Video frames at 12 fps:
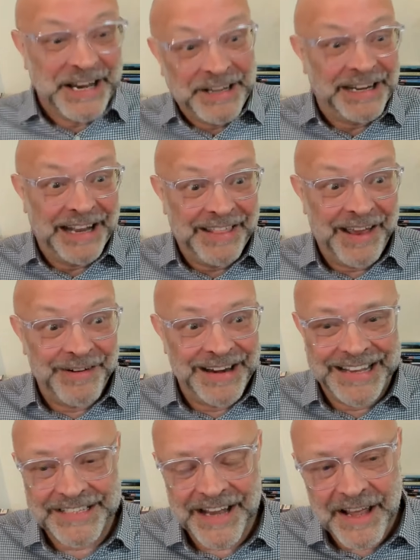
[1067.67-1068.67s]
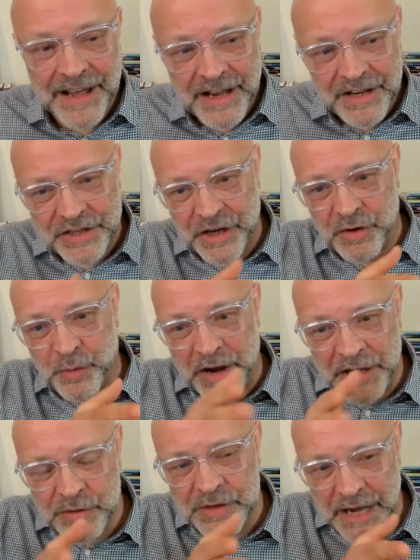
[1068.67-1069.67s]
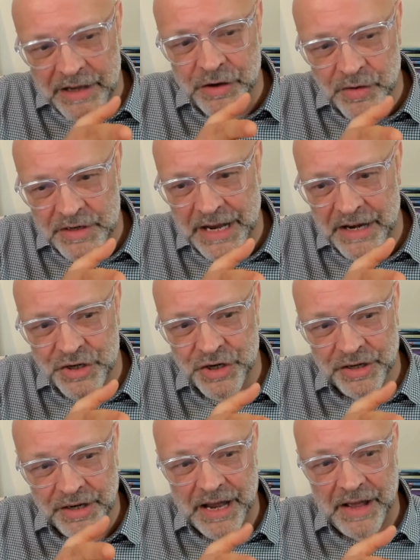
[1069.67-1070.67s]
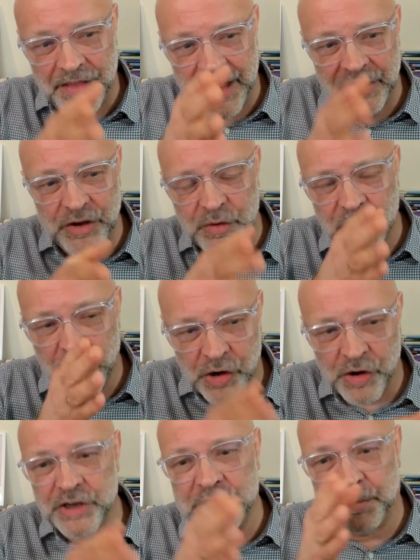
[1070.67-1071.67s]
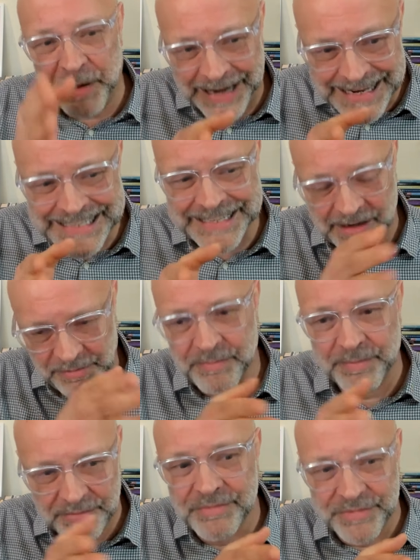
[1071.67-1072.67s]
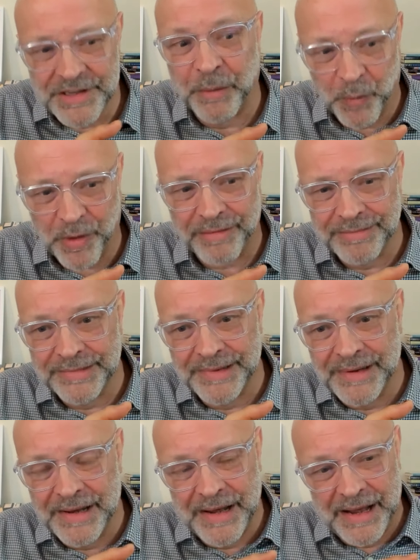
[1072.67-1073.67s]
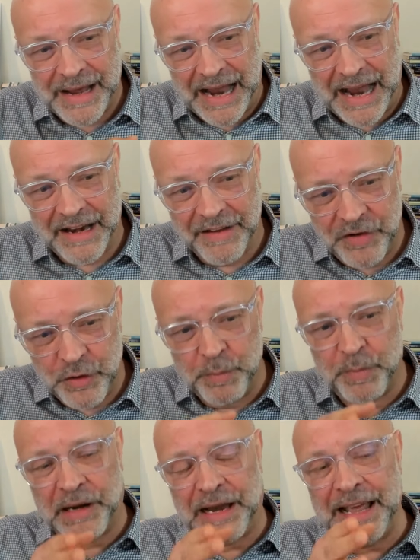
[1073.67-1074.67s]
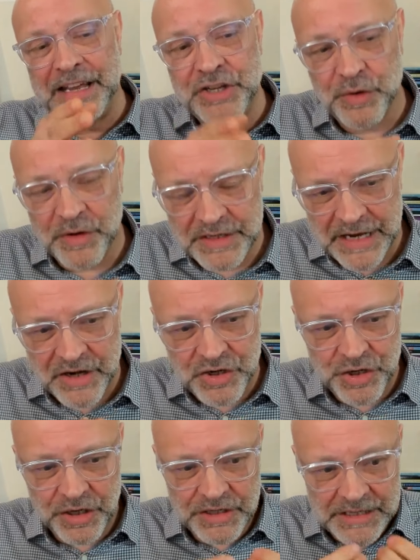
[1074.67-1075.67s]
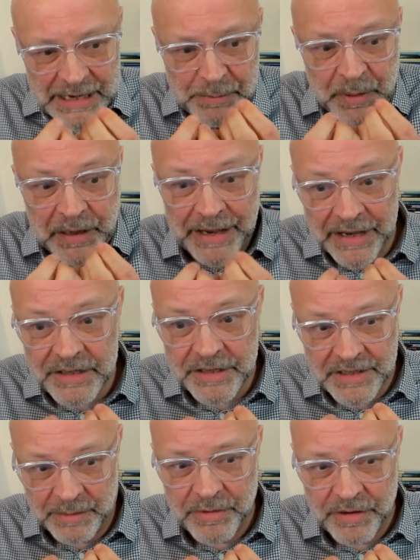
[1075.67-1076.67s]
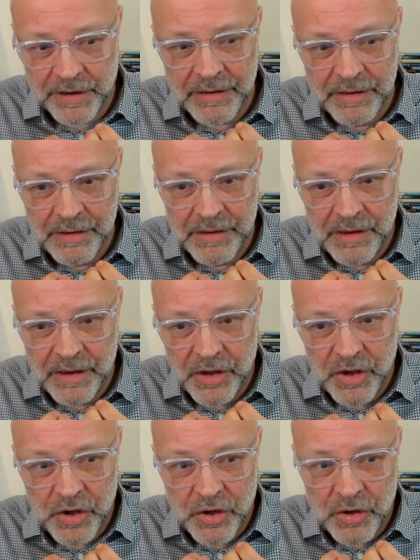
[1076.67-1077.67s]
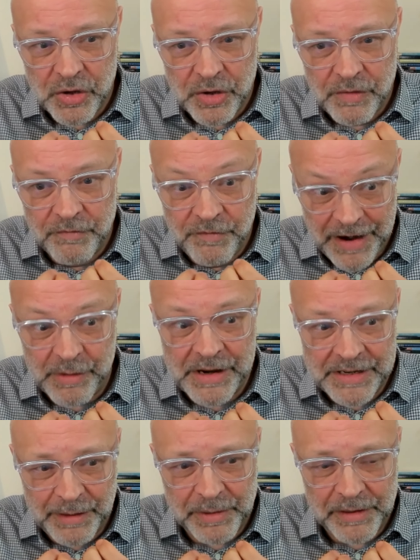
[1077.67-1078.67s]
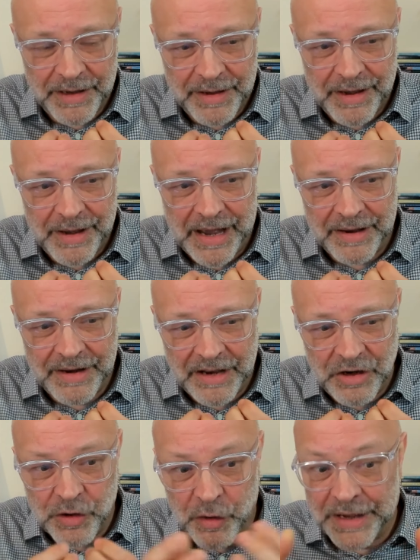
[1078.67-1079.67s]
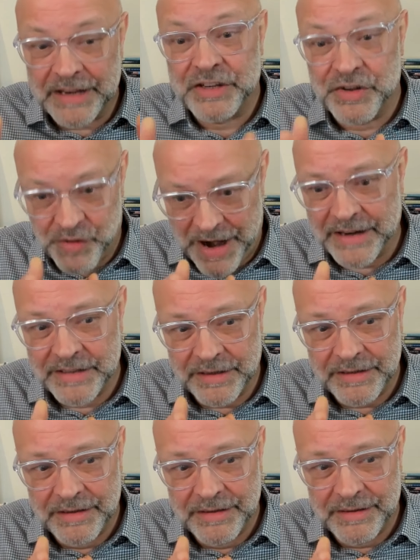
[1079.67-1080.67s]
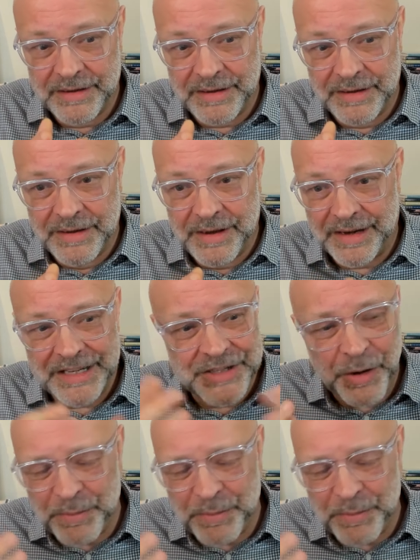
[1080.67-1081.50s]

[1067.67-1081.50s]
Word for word: suddenly, there it is. So, when you take your attention, and then you can learn to place it somewhere. And if you place your attention deeply into something, very deeply, and, and you don't get distracted, and it's